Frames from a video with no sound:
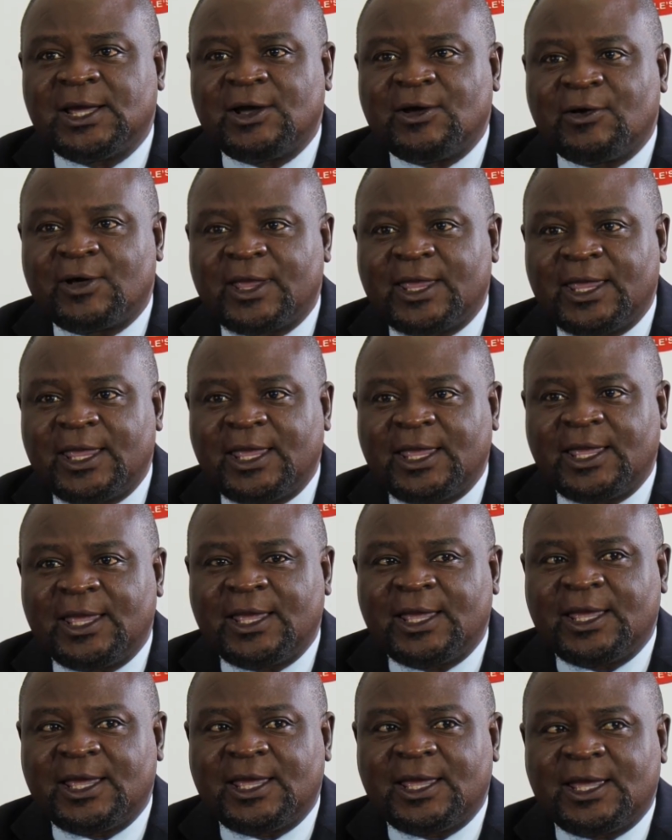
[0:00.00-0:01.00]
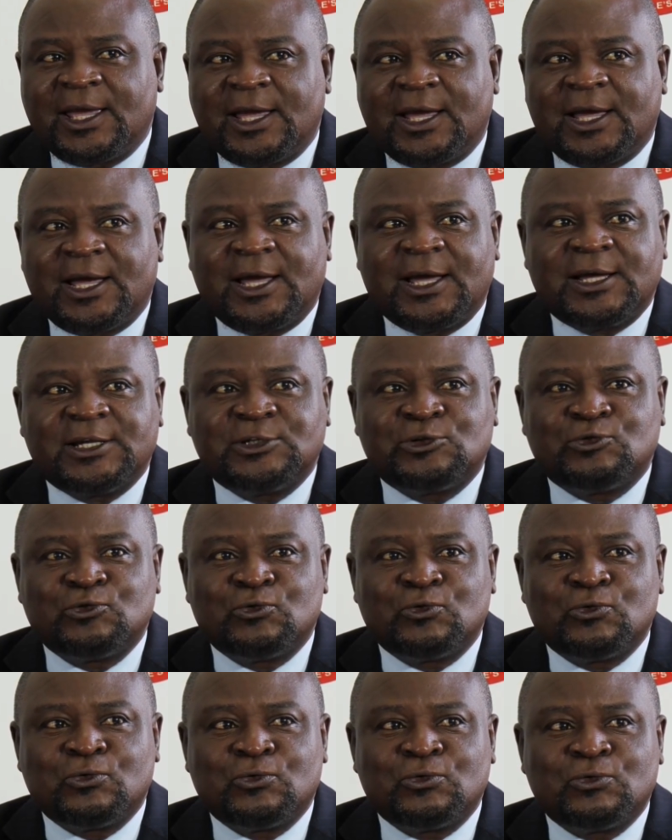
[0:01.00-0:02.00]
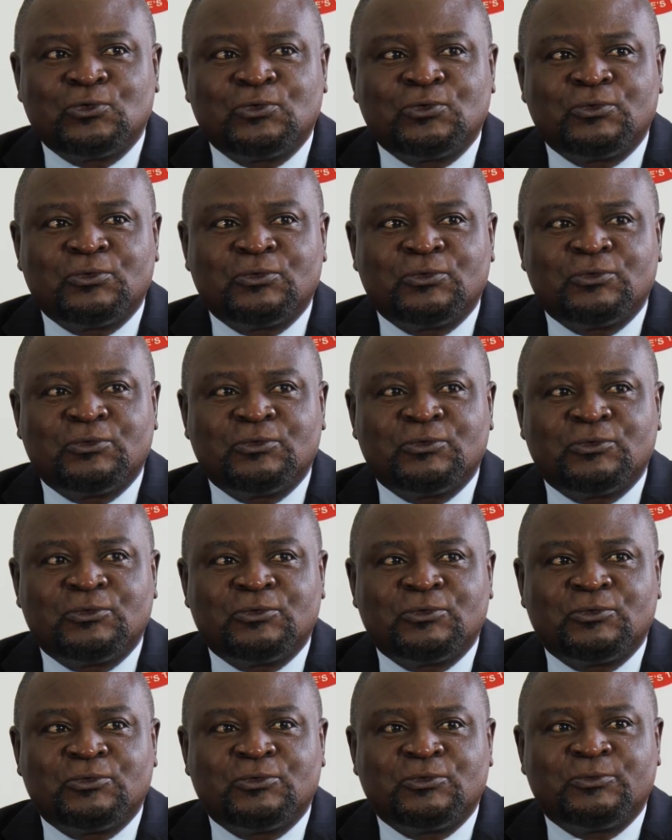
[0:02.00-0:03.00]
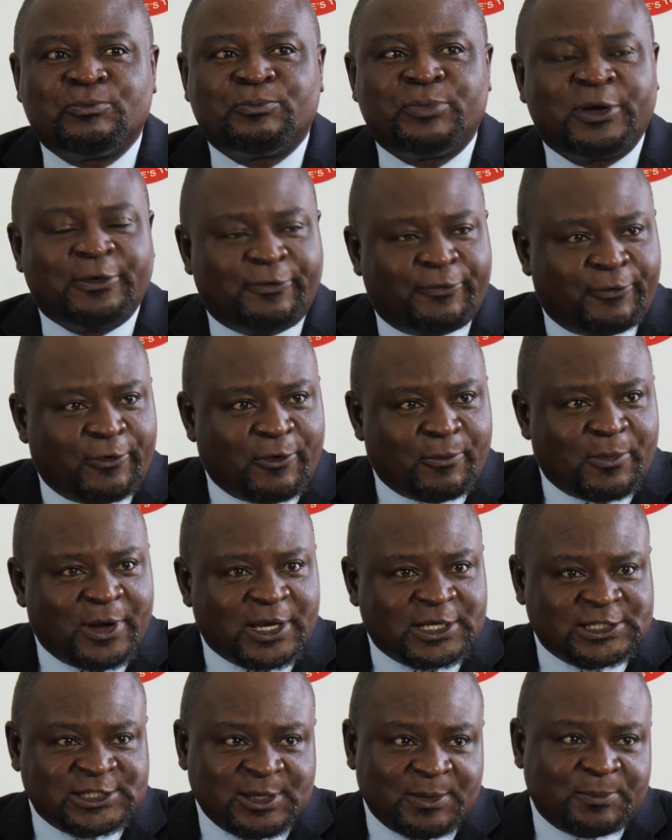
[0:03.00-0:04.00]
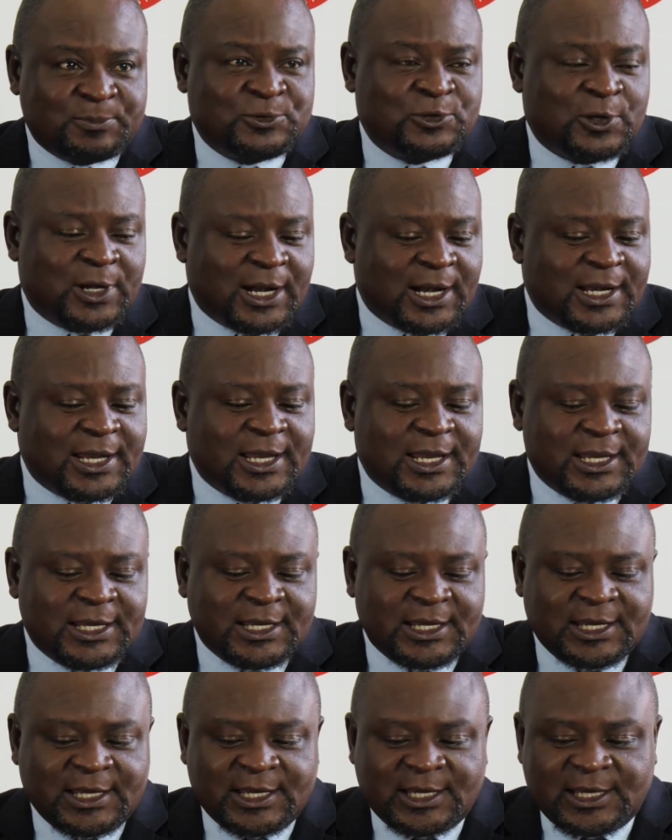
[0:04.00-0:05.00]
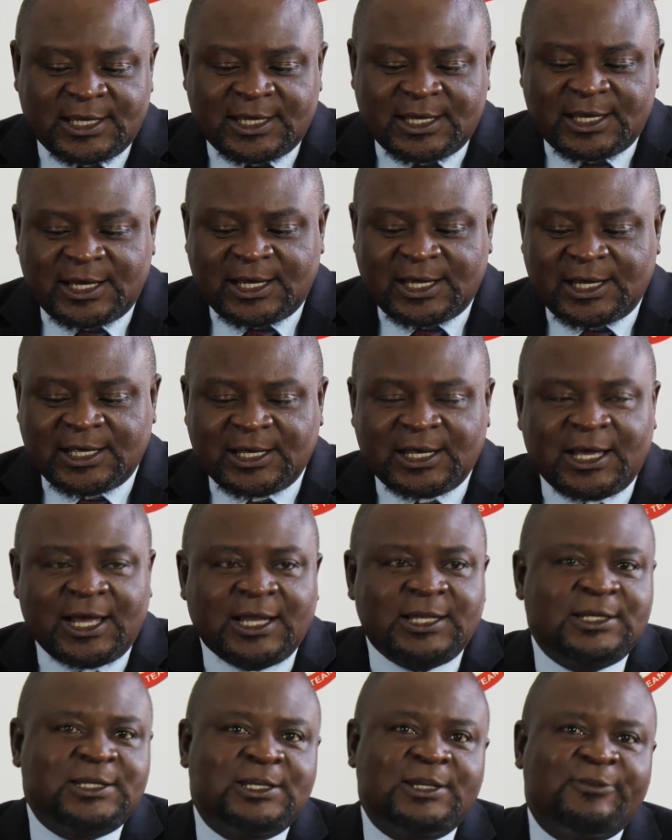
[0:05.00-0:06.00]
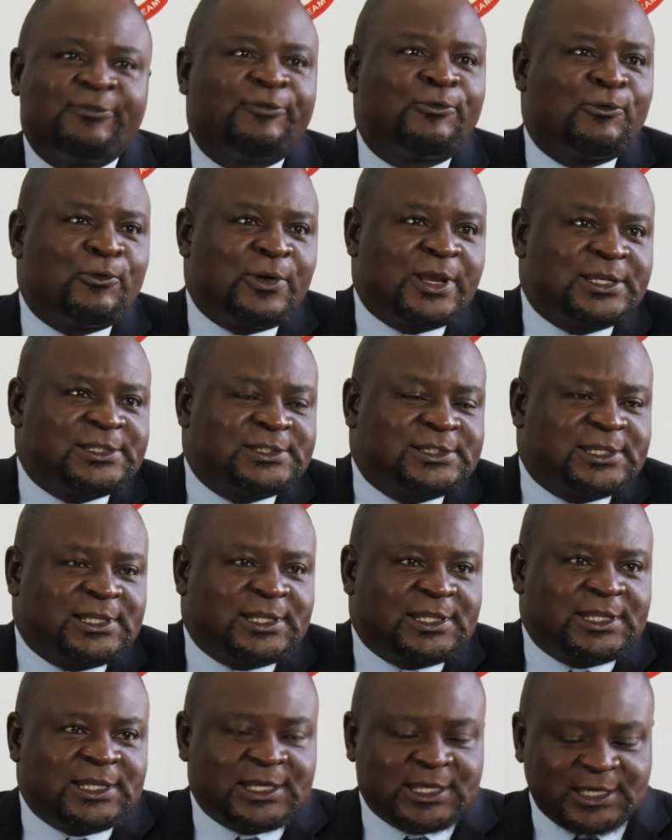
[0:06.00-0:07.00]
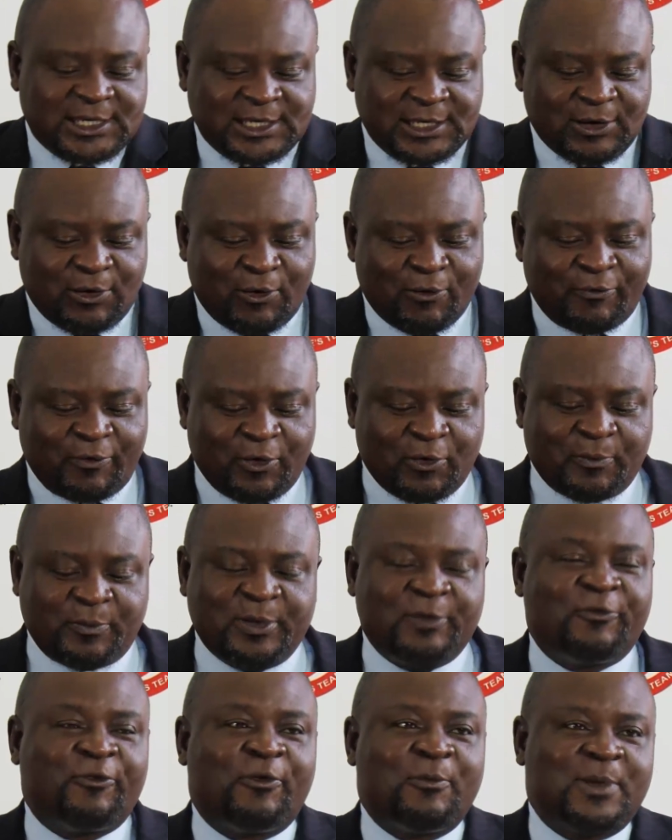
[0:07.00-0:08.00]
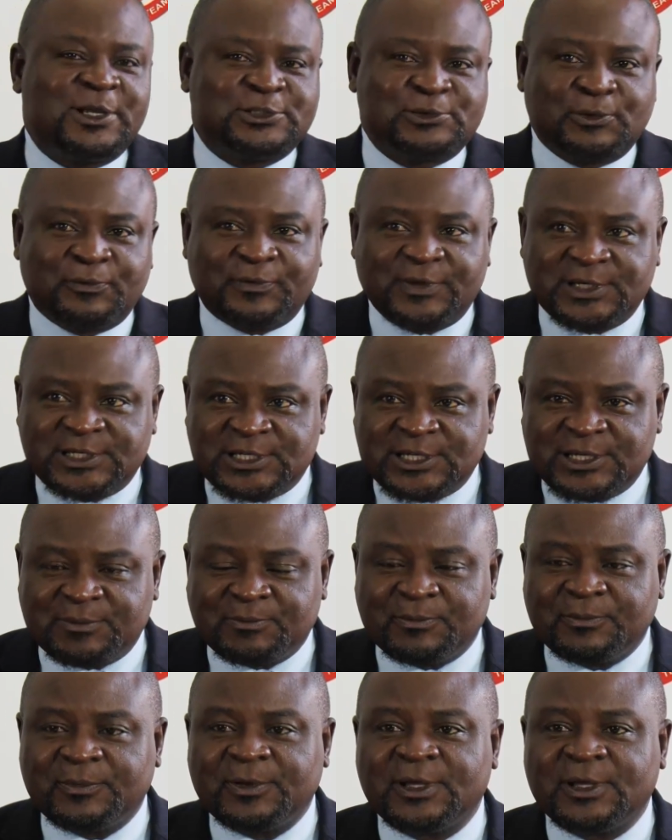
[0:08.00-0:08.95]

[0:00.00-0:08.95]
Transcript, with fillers: okay, uh, to perform exceptionally uh, and influence the overall performance of the team.